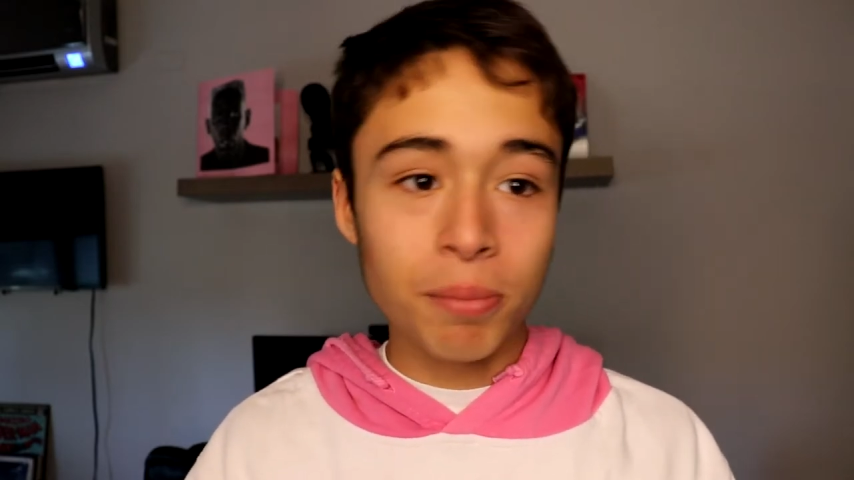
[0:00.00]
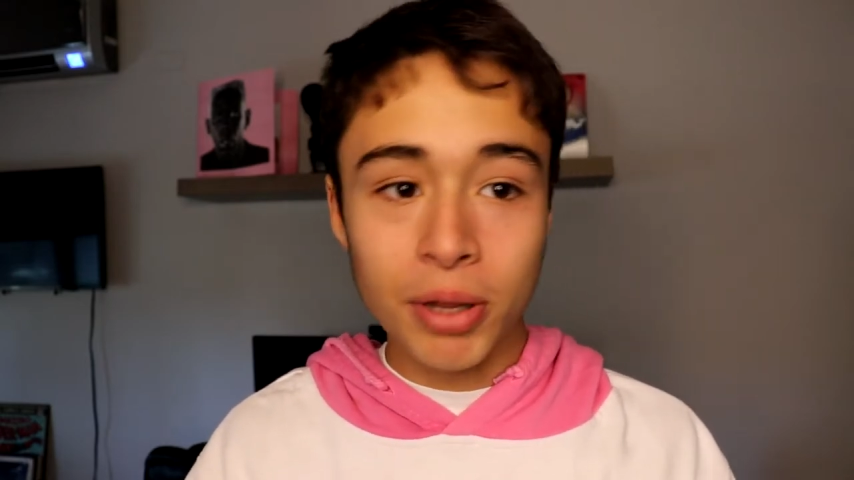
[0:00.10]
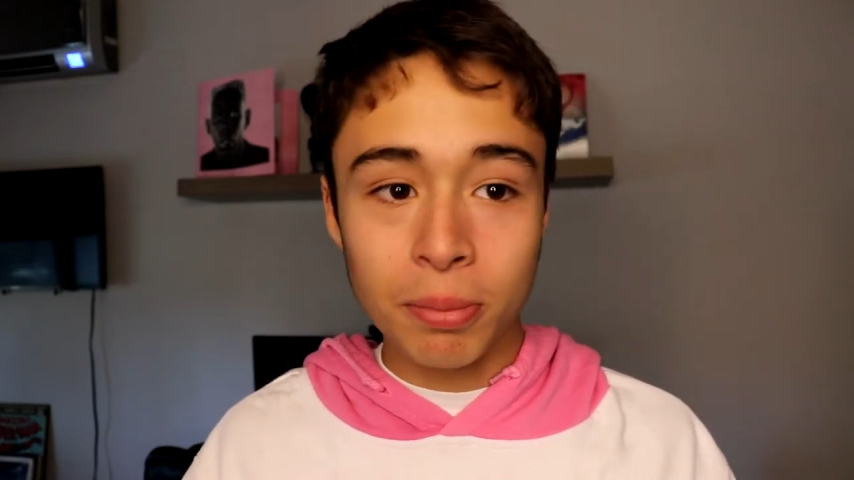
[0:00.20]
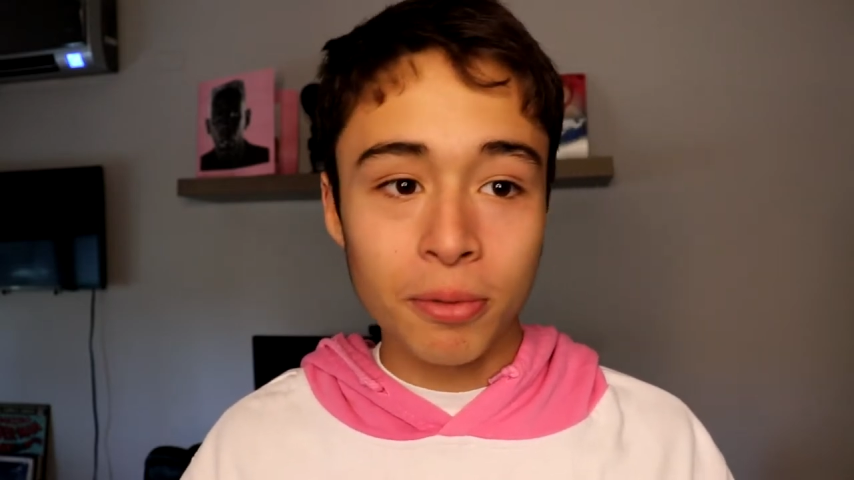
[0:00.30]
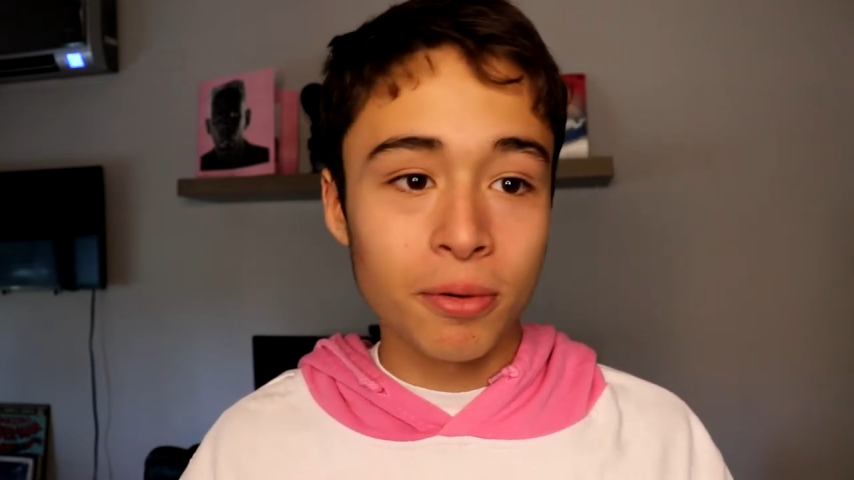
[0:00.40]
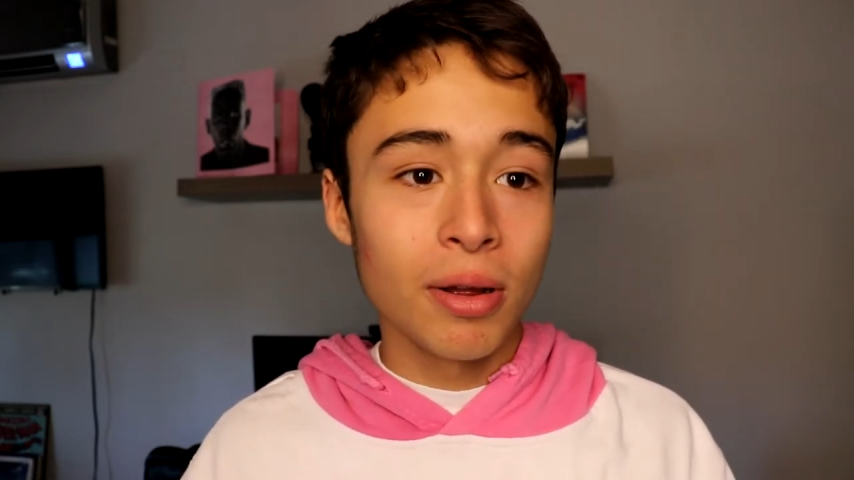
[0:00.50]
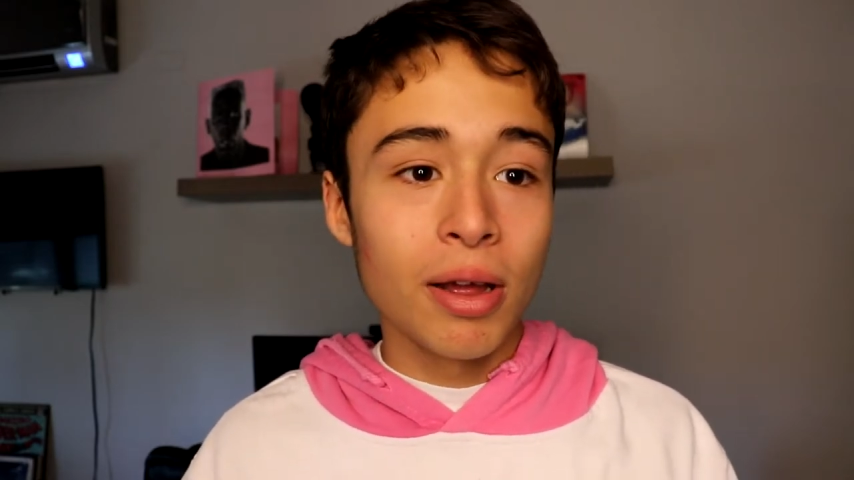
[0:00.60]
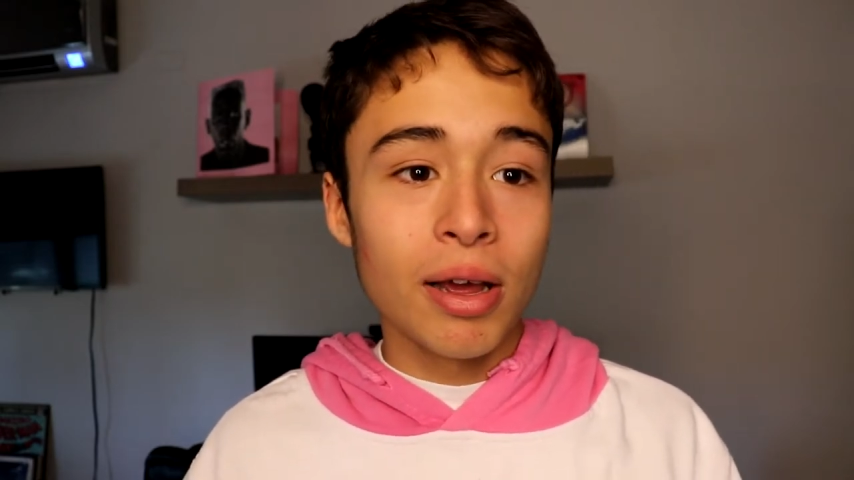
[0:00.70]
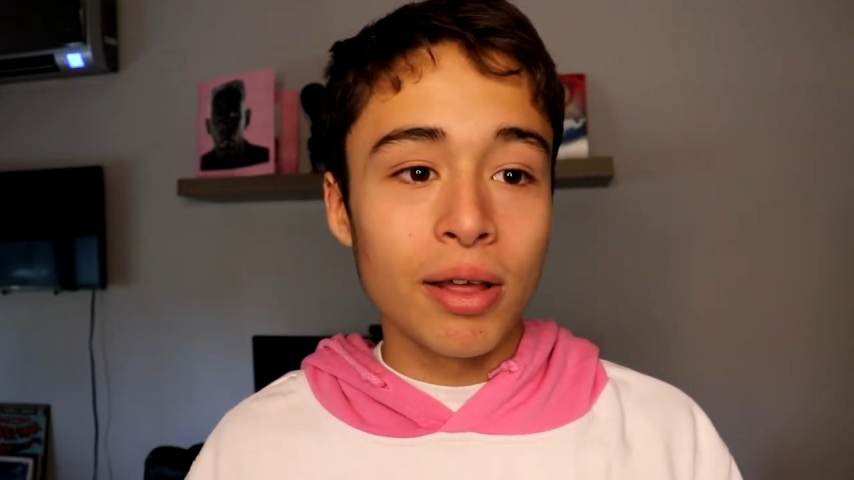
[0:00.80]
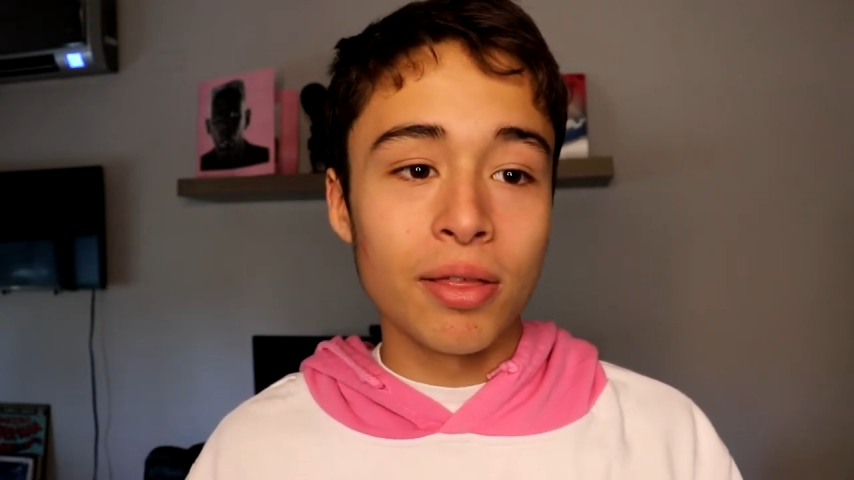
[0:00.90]
people
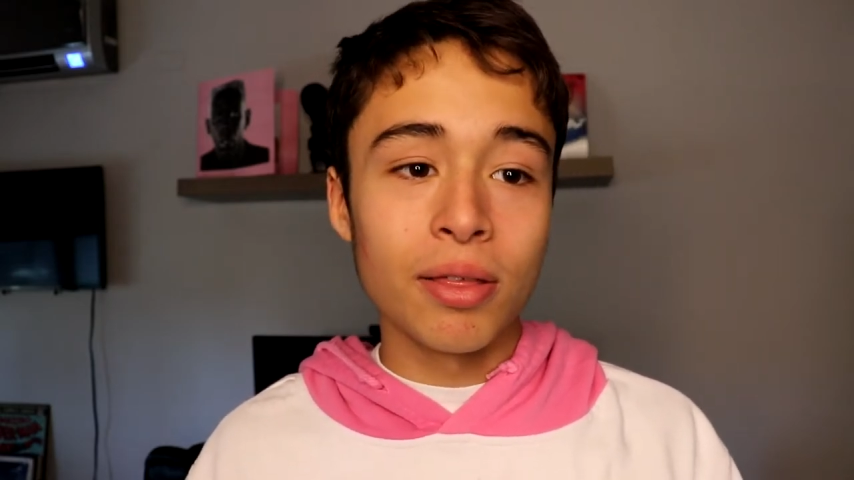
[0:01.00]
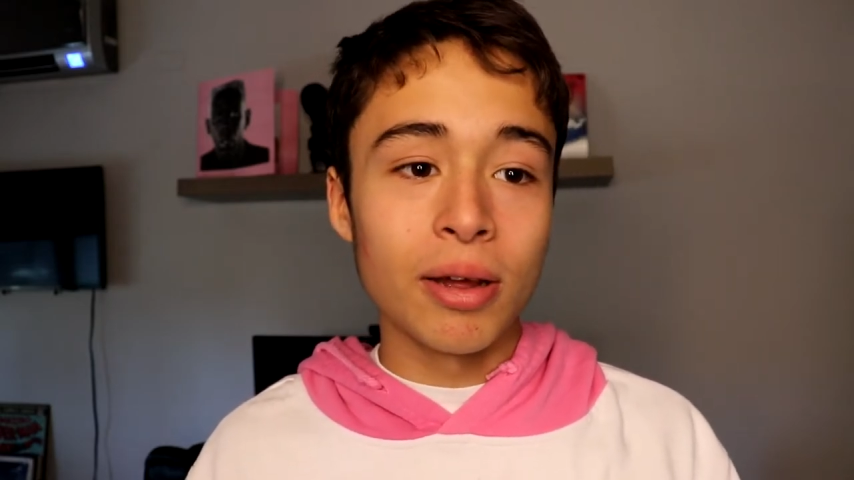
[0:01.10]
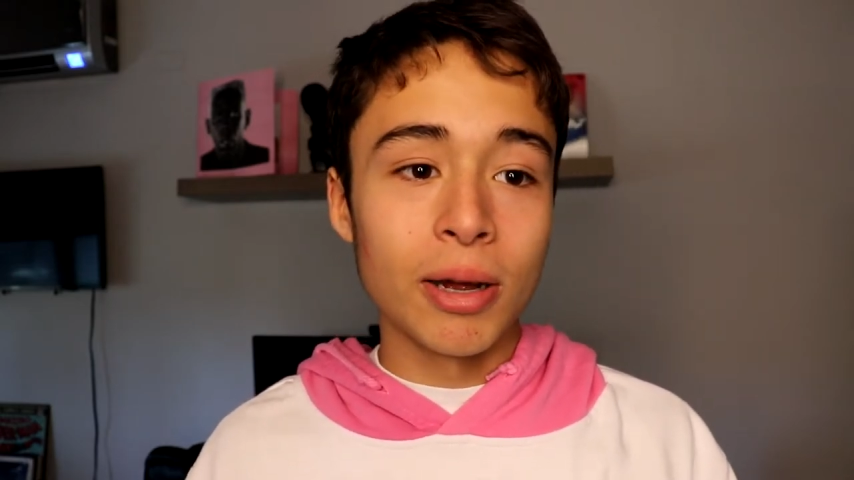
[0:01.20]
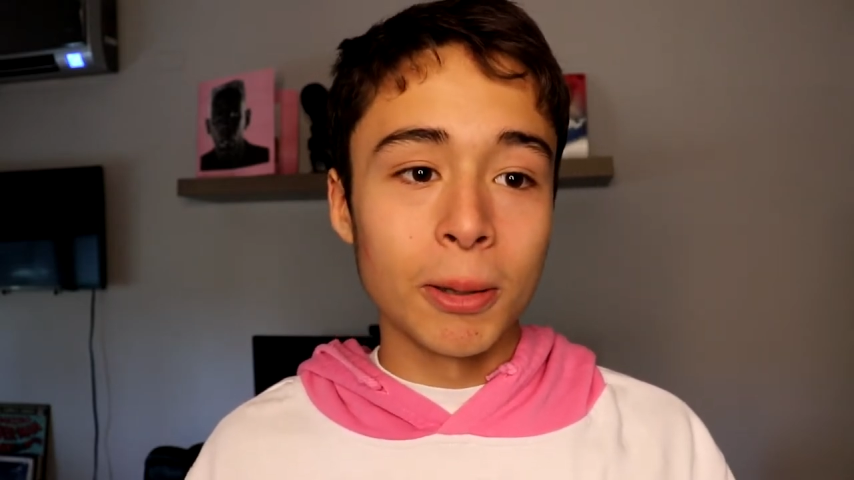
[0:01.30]
and